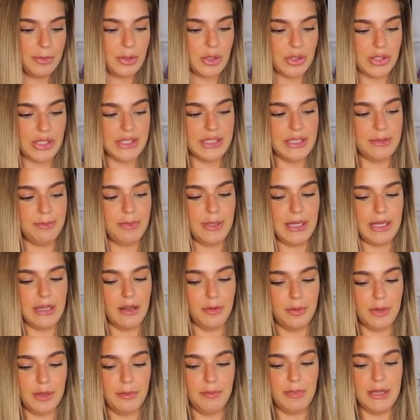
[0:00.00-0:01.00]
because I did pick it
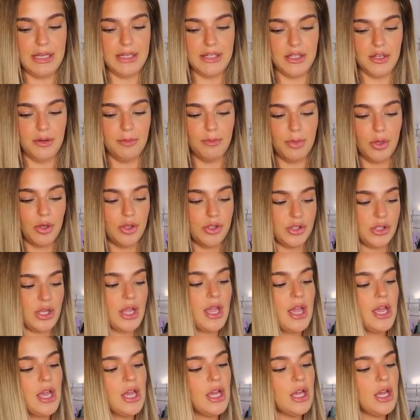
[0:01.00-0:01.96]
up in a medium, because